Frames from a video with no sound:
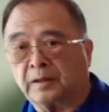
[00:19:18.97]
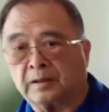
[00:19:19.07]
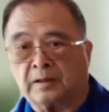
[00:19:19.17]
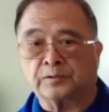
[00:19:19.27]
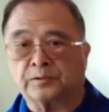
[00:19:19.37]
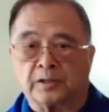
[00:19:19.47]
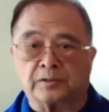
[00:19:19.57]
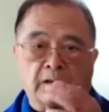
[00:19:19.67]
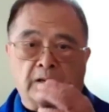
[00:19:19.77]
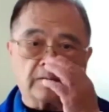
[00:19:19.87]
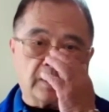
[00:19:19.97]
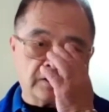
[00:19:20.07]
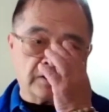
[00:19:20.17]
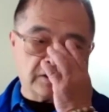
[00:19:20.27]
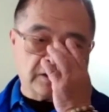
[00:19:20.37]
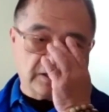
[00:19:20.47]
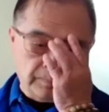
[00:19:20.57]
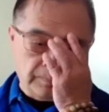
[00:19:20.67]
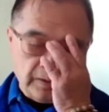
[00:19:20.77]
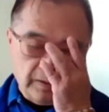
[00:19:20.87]
in Sun Style Tai Chi.
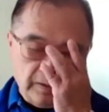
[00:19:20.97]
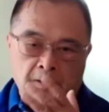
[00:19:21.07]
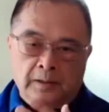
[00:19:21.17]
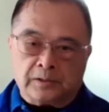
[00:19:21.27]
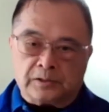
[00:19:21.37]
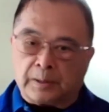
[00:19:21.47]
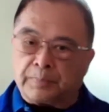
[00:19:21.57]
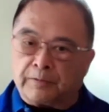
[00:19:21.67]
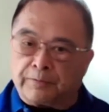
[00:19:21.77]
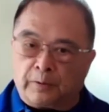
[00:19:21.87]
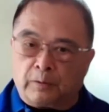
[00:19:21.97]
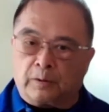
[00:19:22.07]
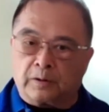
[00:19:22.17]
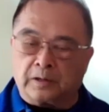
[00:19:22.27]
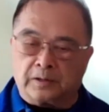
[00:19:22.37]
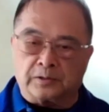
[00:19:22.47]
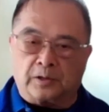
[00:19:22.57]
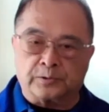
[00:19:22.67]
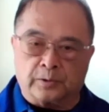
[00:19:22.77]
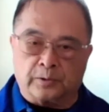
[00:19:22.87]
Stepping forward is
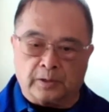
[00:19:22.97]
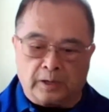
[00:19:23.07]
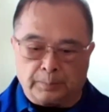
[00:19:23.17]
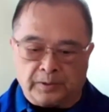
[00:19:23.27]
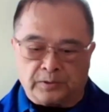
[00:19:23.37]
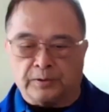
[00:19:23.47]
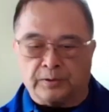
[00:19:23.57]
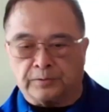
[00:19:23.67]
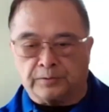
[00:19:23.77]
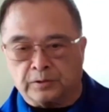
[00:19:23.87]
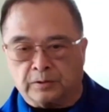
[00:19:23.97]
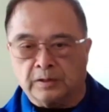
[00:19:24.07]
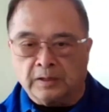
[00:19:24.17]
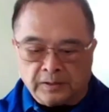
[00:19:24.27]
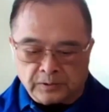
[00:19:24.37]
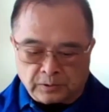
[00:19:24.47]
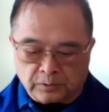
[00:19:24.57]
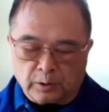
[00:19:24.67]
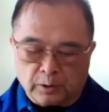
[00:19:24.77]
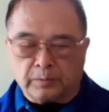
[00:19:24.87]
also a little bit different too. So
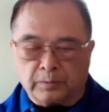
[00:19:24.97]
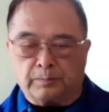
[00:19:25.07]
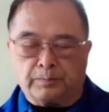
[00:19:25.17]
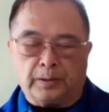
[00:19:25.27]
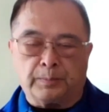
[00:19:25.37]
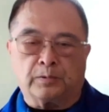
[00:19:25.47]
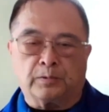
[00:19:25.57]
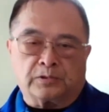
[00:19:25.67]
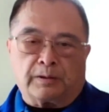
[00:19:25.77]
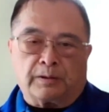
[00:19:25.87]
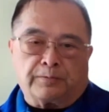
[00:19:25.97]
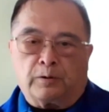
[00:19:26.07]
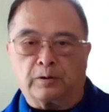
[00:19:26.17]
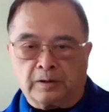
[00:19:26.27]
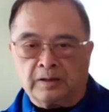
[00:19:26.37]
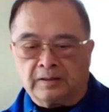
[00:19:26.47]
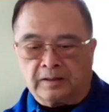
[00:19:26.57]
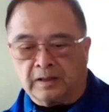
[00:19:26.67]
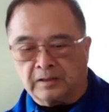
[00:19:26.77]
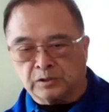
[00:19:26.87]
normally people step forward, they
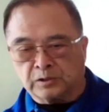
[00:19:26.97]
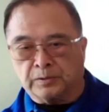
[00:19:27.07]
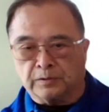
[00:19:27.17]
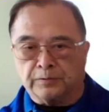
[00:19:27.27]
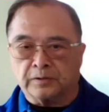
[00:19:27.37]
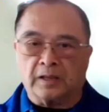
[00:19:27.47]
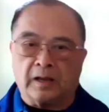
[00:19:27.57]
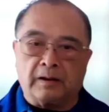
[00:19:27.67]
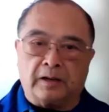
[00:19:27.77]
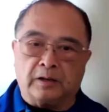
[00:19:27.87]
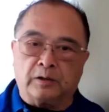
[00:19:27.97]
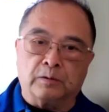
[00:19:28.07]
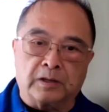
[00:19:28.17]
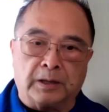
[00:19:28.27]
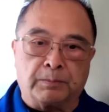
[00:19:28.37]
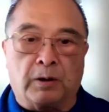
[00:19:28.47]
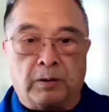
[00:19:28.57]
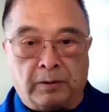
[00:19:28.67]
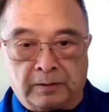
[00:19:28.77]
kind of just put the foot down and you keep going.